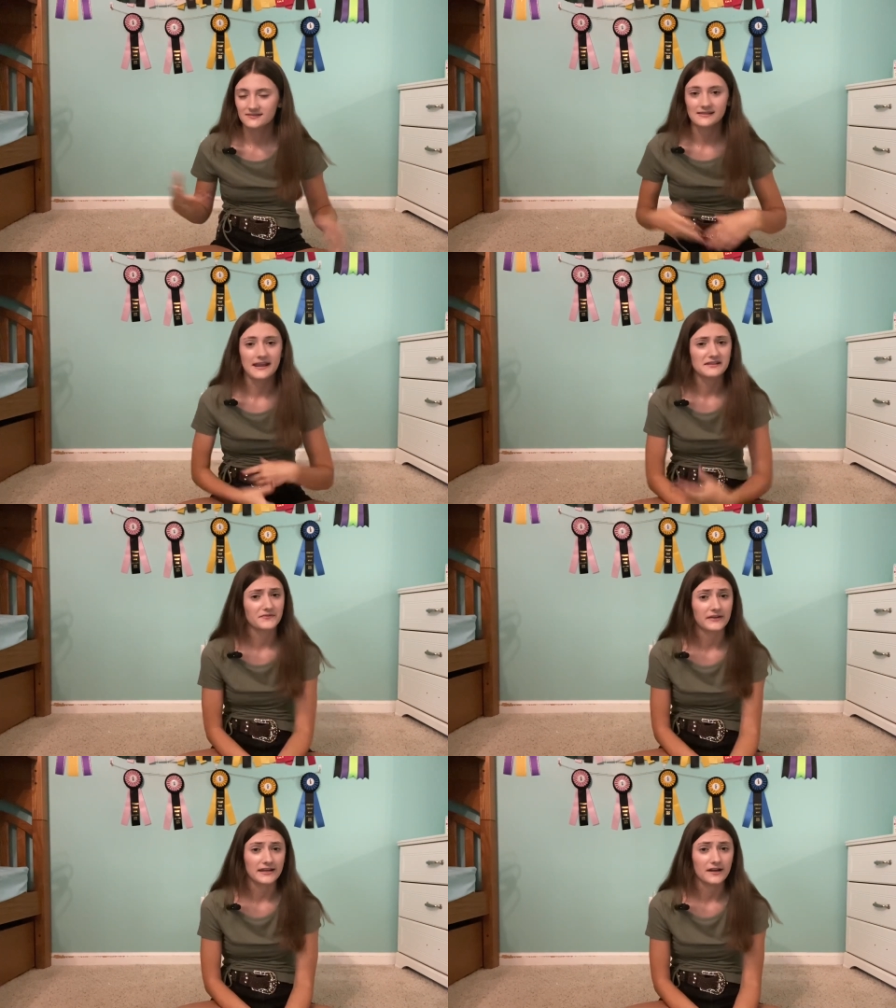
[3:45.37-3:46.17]
today's
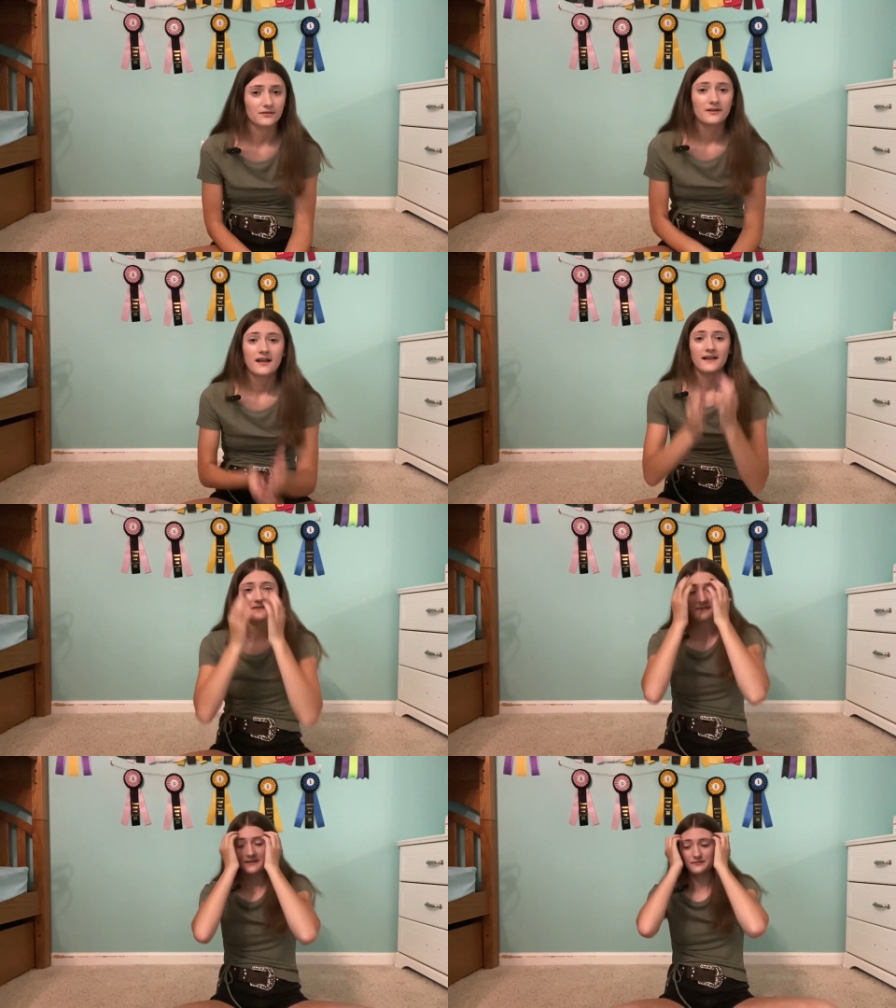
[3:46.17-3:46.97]
video.
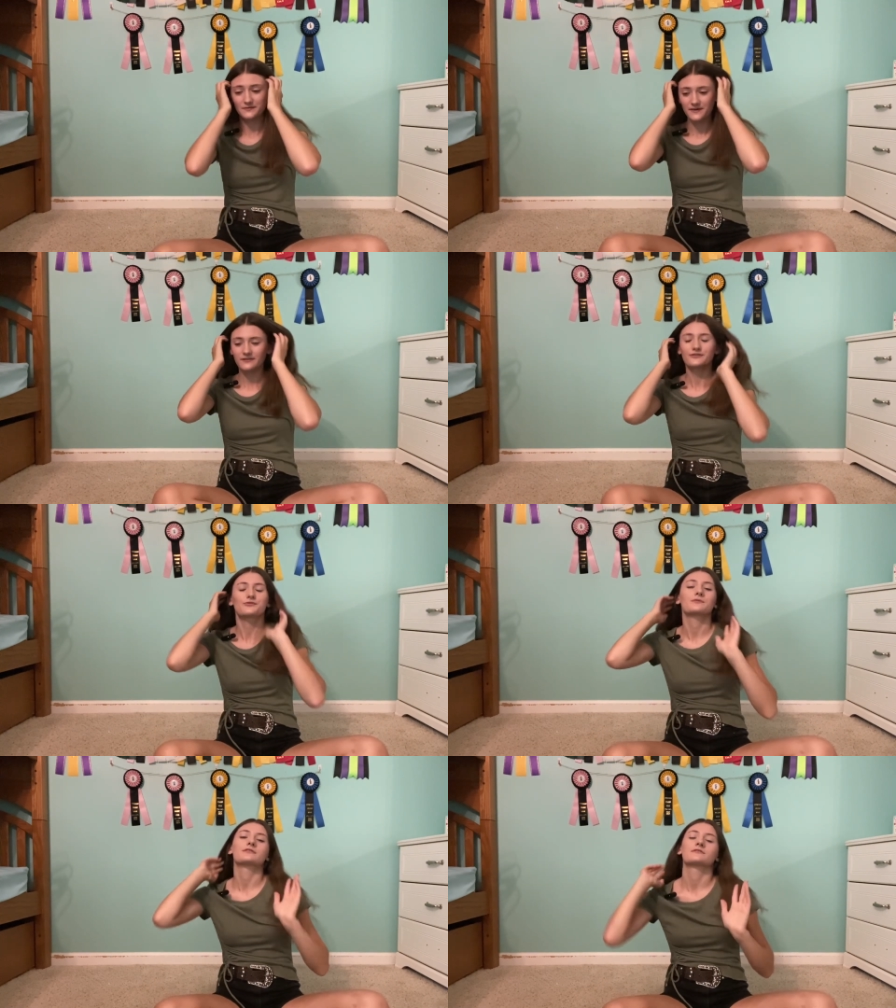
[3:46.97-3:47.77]
It was very short,